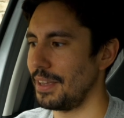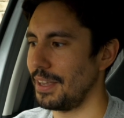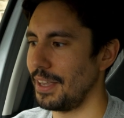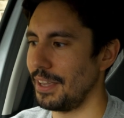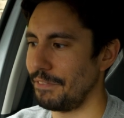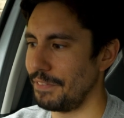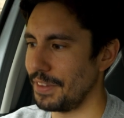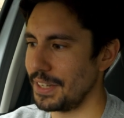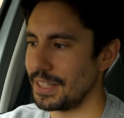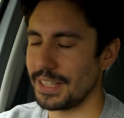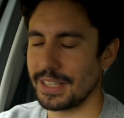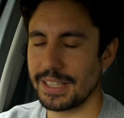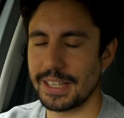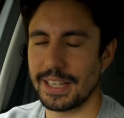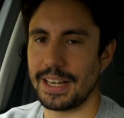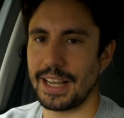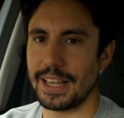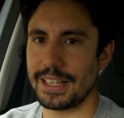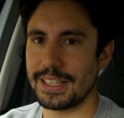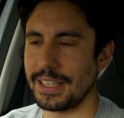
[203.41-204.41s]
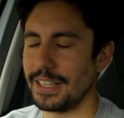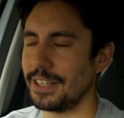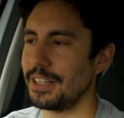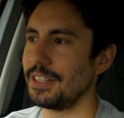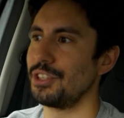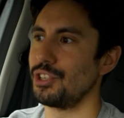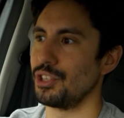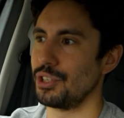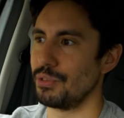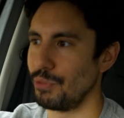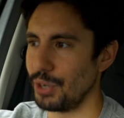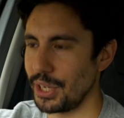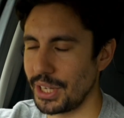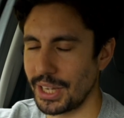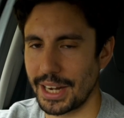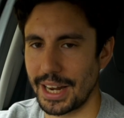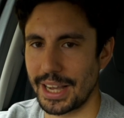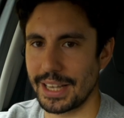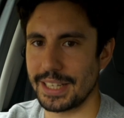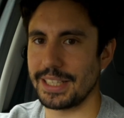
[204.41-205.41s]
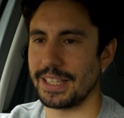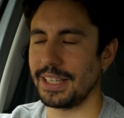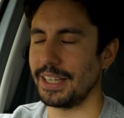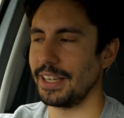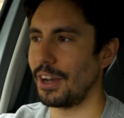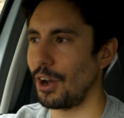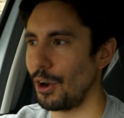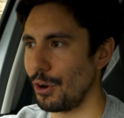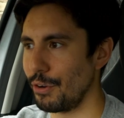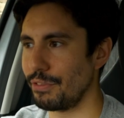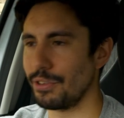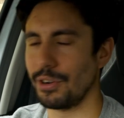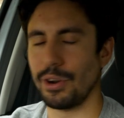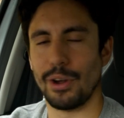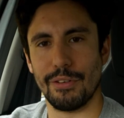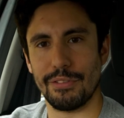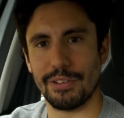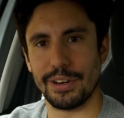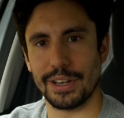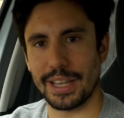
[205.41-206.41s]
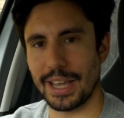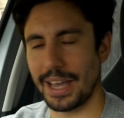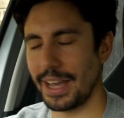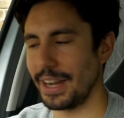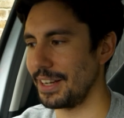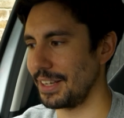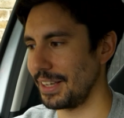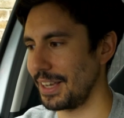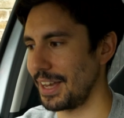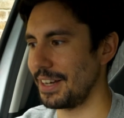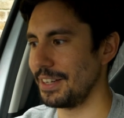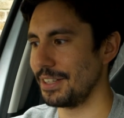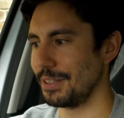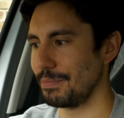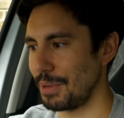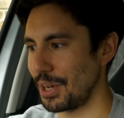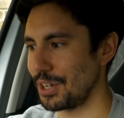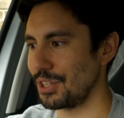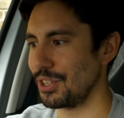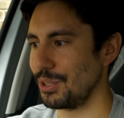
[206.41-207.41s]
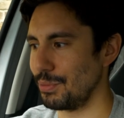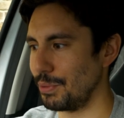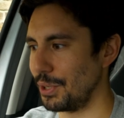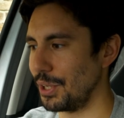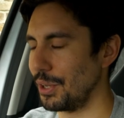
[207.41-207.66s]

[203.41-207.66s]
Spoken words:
if it disconnected, just reconnecting it over and over again and getting as much as we